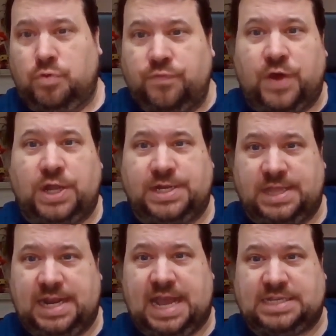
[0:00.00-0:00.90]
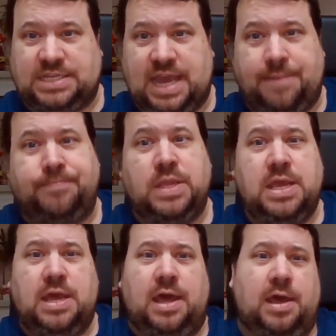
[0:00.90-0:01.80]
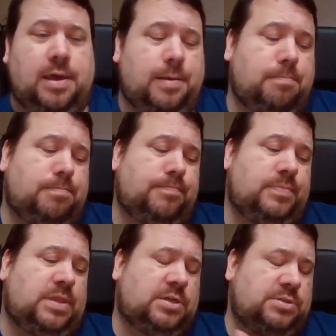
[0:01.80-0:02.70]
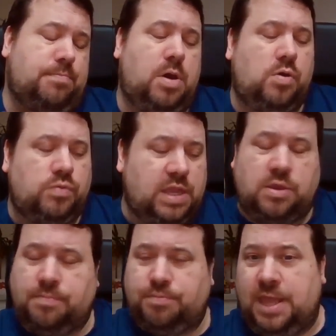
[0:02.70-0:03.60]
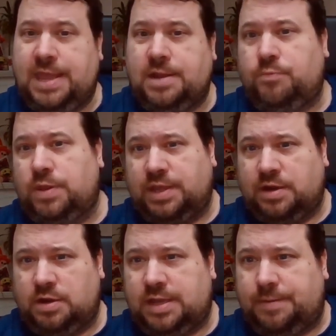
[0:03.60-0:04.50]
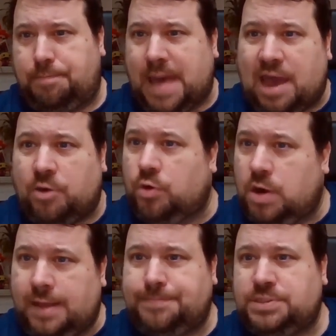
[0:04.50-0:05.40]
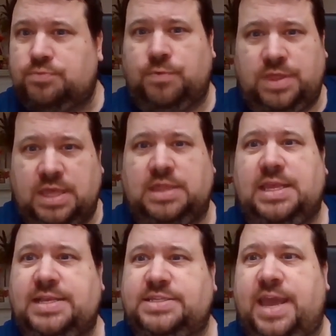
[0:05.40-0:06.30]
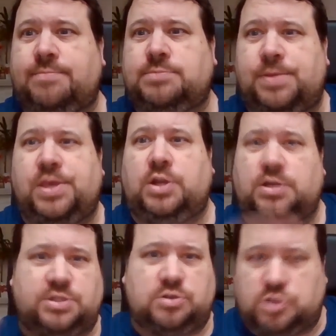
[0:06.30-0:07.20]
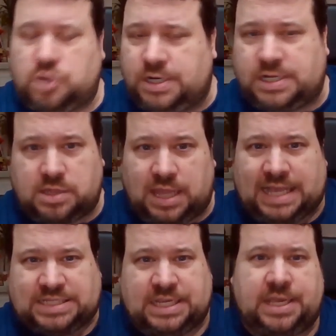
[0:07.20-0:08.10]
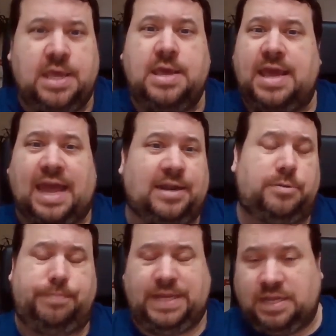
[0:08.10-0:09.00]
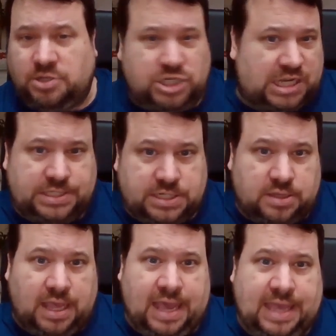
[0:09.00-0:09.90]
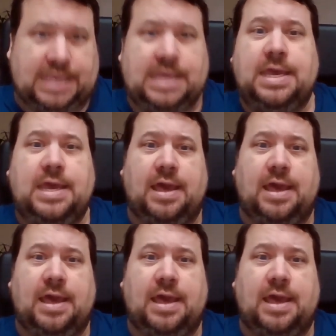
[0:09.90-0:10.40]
move on to the next game. There's a mode that you can play in where there are kind of power-ups within these games, but you can also turn it to classic and it'll be just like